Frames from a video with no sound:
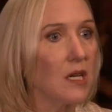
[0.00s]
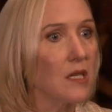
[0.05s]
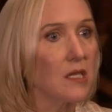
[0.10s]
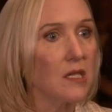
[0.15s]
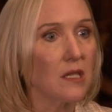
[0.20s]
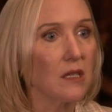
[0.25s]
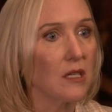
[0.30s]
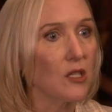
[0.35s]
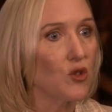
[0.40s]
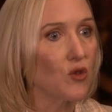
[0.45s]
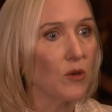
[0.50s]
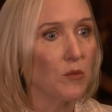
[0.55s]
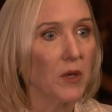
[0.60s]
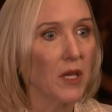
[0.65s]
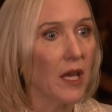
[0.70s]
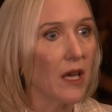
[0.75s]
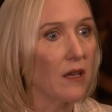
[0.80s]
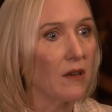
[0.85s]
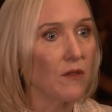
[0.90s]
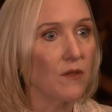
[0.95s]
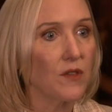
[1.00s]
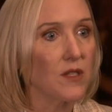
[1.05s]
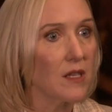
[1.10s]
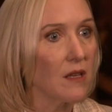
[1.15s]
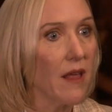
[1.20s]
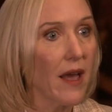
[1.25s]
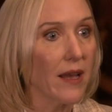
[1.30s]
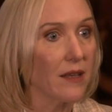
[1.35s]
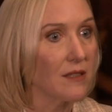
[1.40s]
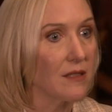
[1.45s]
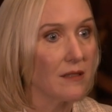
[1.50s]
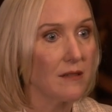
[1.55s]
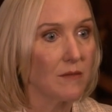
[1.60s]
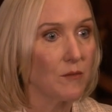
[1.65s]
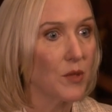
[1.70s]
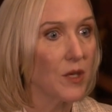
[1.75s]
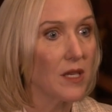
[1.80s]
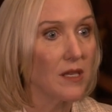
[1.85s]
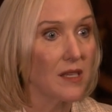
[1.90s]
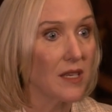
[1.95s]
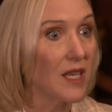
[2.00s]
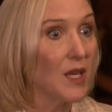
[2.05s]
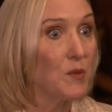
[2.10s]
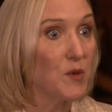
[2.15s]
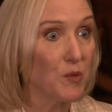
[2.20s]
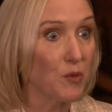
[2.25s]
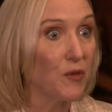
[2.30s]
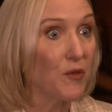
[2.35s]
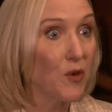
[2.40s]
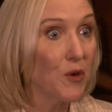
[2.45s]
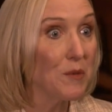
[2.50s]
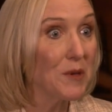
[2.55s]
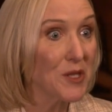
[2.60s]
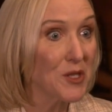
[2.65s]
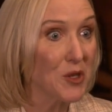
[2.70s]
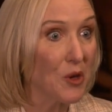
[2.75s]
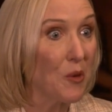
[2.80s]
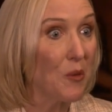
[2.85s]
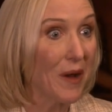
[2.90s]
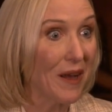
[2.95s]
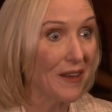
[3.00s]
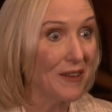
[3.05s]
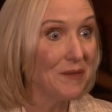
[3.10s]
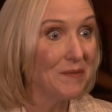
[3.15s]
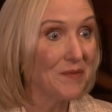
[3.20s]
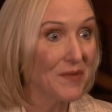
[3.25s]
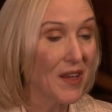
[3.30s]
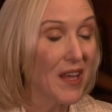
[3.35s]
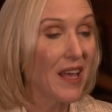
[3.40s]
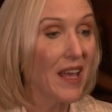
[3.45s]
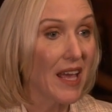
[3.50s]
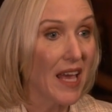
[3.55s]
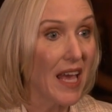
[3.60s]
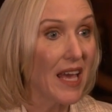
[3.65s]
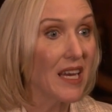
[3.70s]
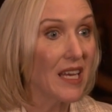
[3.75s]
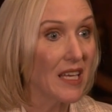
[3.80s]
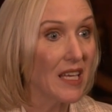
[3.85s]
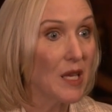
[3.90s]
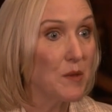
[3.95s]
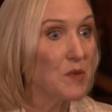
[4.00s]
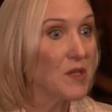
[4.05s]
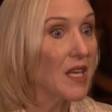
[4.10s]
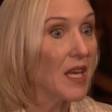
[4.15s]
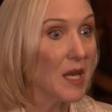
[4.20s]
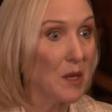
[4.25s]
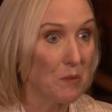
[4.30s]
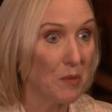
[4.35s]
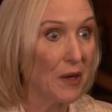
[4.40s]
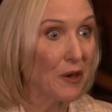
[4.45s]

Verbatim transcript: constantly trimming out of select because it keeps performing so well and it keeps getting